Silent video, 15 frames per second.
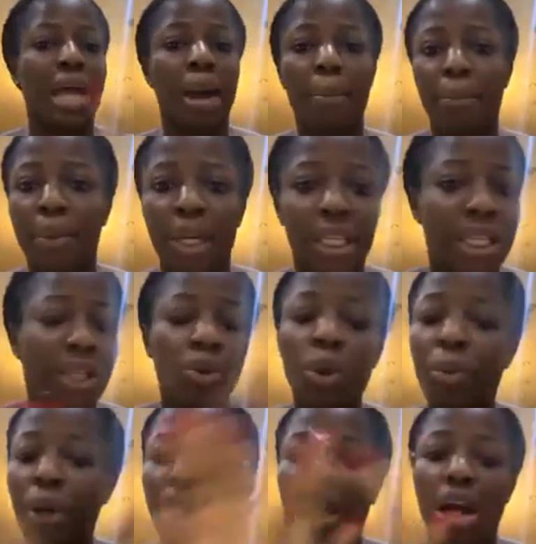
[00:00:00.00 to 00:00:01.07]
Stanbic.
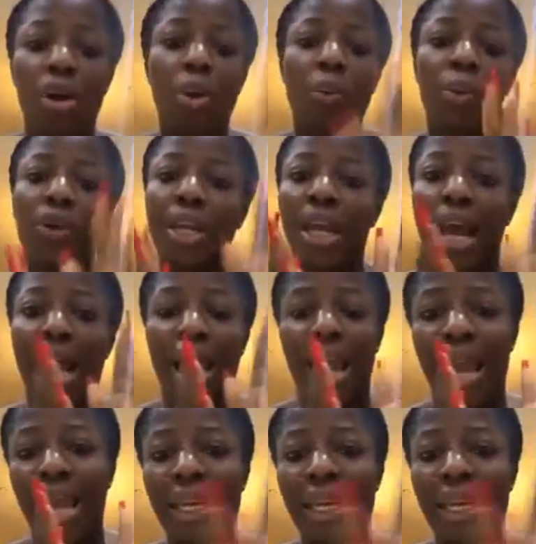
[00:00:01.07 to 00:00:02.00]
Nobody can open